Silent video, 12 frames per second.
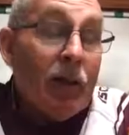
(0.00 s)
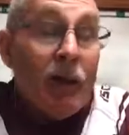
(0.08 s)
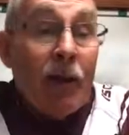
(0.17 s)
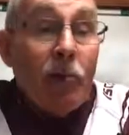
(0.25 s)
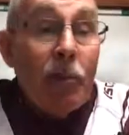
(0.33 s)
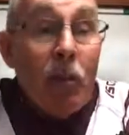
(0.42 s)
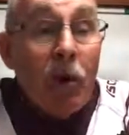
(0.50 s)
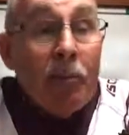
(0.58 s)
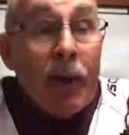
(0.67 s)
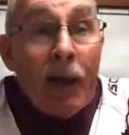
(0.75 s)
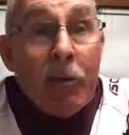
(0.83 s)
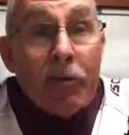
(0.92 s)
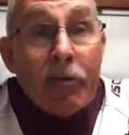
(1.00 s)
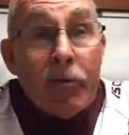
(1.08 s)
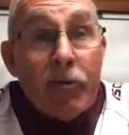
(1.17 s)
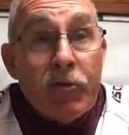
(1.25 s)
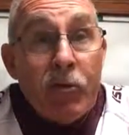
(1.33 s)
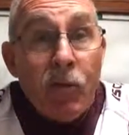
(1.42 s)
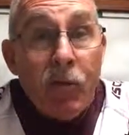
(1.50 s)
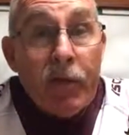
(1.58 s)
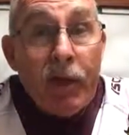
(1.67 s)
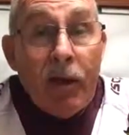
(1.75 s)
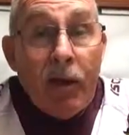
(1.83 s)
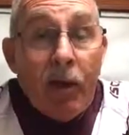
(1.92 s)
Now, we might be aiming for a draw
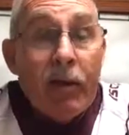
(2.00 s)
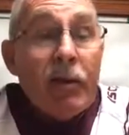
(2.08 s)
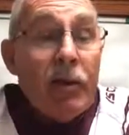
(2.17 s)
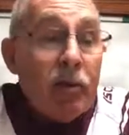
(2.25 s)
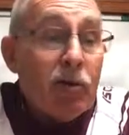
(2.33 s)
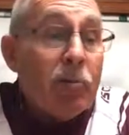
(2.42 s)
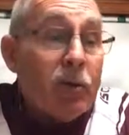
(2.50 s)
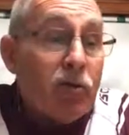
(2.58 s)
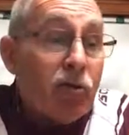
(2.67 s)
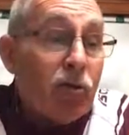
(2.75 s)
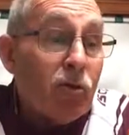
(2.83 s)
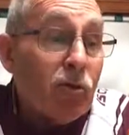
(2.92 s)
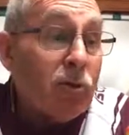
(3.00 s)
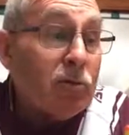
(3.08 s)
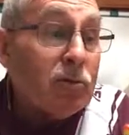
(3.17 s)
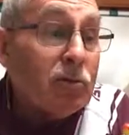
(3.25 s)
there. I reckon there could be a draw.